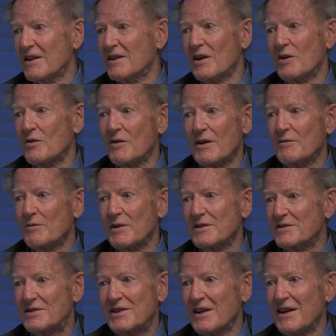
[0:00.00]
It
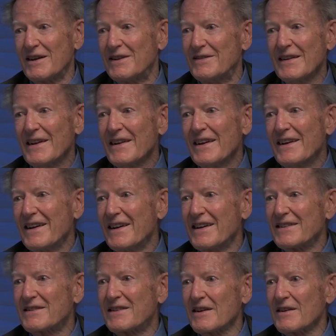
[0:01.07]
was
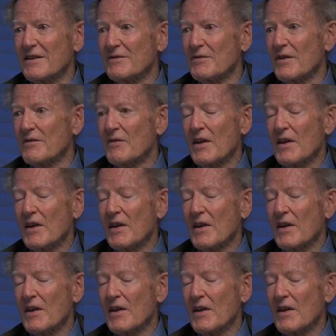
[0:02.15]
headed to